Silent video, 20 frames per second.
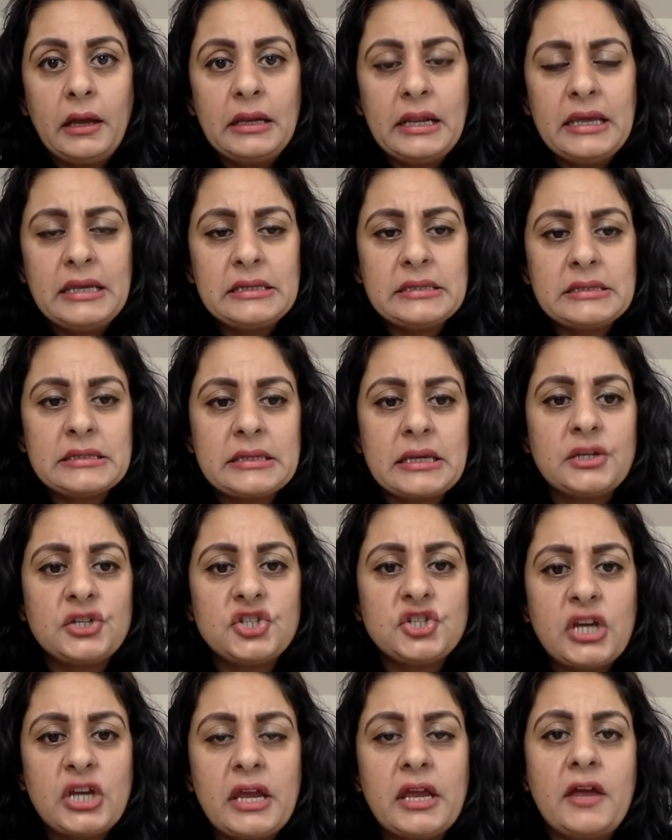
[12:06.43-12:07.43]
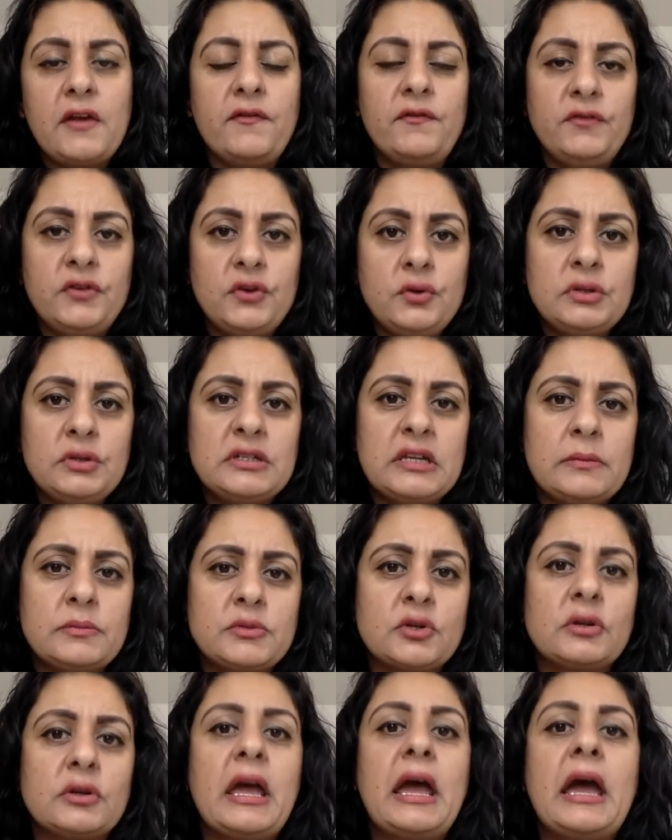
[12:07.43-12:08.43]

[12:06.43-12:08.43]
let's share a few tips on